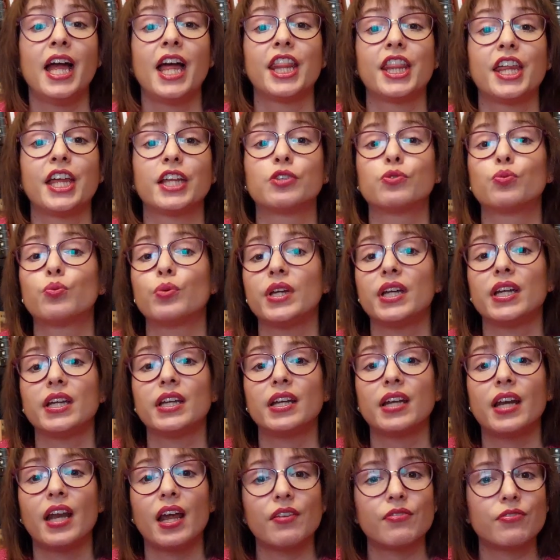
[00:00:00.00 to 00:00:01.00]
that we
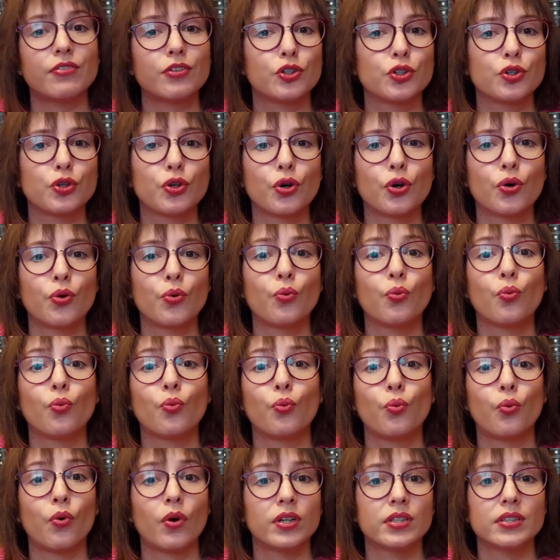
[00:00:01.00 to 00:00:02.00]
never know
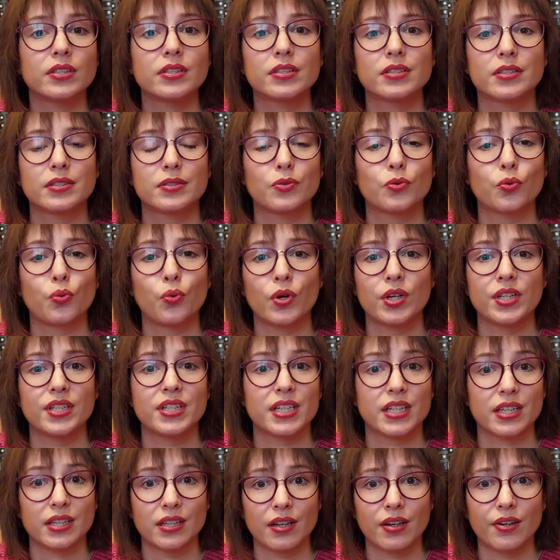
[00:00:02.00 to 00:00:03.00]
what was
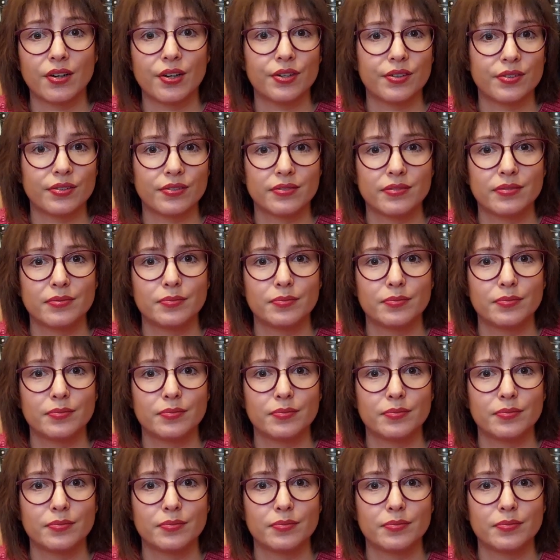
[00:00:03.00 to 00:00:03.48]
in there,